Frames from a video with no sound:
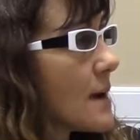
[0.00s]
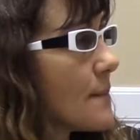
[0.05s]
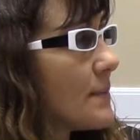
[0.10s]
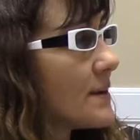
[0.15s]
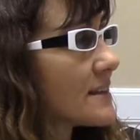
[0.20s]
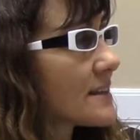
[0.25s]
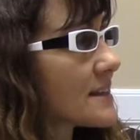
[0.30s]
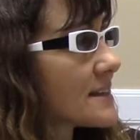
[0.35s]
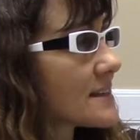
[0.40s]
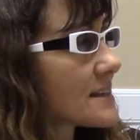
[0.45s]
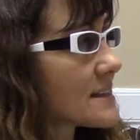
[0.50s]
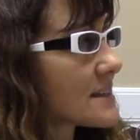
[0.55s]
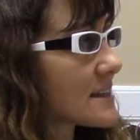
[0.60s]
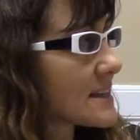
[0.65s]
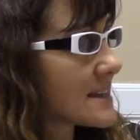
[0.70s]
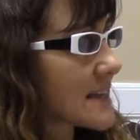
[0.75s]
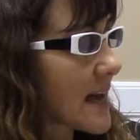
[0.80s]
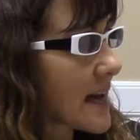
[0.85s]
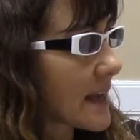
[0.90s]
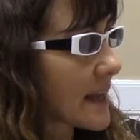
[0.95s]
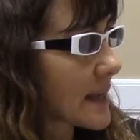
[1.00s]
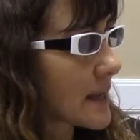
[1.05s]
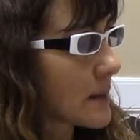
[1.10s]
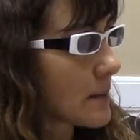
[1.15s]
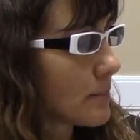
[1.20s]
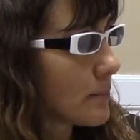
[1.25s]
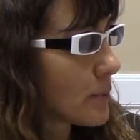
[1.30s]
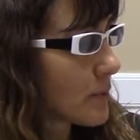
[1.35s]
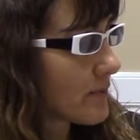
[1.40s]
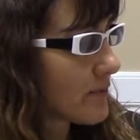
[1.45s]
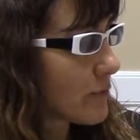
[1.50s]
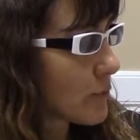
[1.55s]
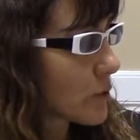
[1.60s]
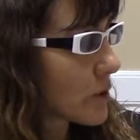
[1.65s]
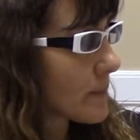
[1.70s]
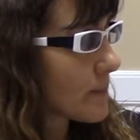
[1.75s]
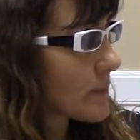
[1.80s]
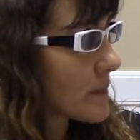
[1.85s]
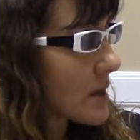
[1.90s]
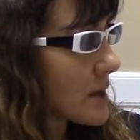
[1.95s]
But this is the data input
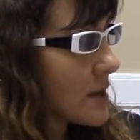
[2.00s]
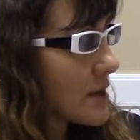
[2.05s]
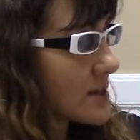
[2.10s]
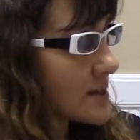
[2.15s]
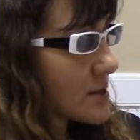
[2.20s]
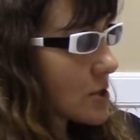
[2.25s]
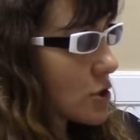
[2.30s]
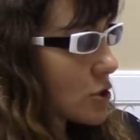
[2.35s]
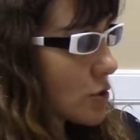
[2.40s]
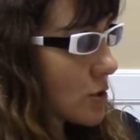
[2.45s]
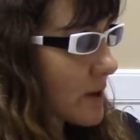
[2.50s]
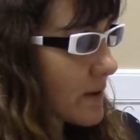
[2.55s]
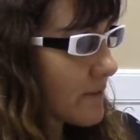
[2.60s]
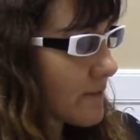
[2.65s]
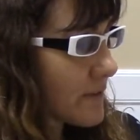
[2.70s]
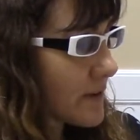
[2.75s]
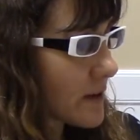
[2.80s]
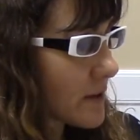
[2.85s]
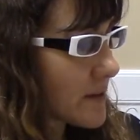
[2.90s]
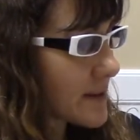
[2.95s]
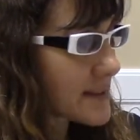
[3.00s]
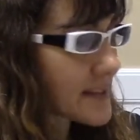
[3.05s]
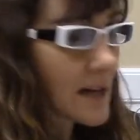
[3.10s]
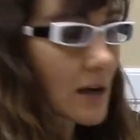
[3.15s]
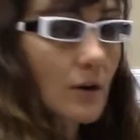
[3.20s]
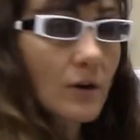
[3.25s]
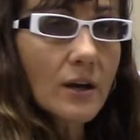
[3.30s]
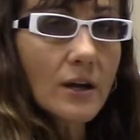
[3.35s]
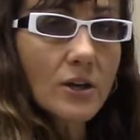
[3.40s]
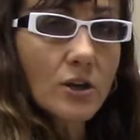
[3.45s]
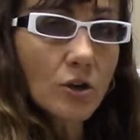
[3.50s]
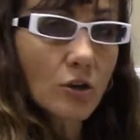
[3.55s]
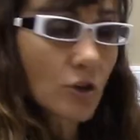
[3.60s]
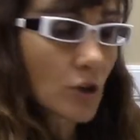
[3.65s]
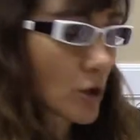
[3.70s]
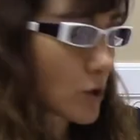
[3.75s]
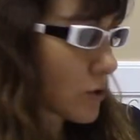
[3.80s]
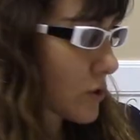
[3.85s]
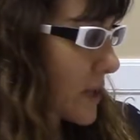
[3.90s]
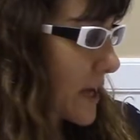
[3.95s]
form. So you can fill this out and you'll
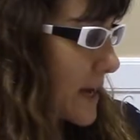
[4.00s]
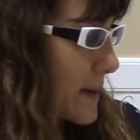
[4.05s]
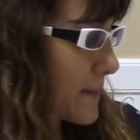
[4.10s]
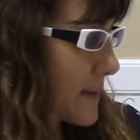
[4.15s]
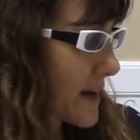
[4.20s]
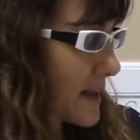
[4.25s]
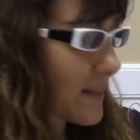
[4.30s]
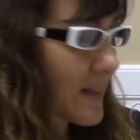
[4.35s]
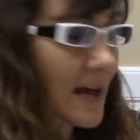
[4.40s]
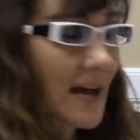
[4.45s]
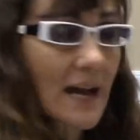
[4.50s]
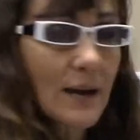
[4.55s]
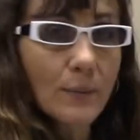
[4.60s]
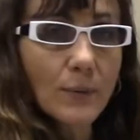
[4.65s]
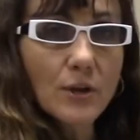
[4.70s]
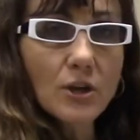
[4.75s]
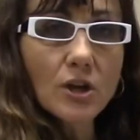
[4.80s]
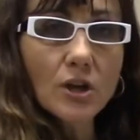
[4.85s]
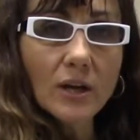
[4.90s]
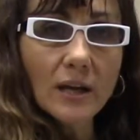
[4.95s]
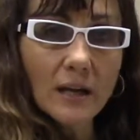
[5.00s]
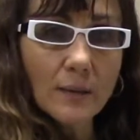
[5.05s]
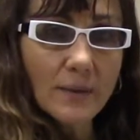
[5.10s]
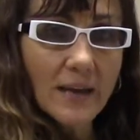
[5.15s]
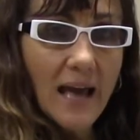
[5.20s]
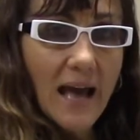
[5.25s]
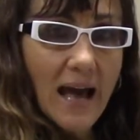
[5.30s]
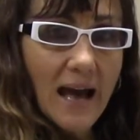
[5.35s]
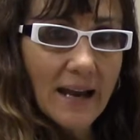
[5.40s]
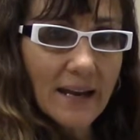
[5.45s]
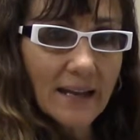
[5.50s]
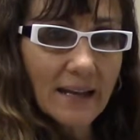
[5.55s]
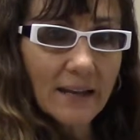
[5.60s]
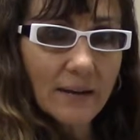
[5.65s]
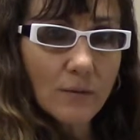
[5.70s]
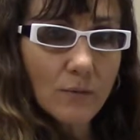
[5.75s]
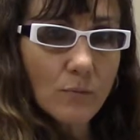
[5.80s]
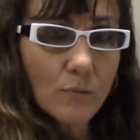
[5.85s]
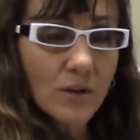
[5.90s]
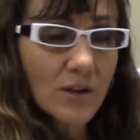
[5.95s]
know line by line when you're going to be
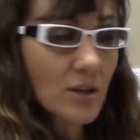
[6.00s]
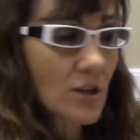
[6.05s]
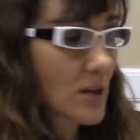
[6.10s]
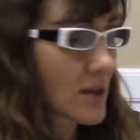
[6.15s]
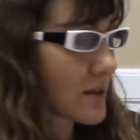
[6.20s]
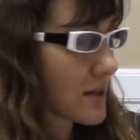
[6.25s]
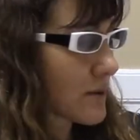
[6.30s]
adding what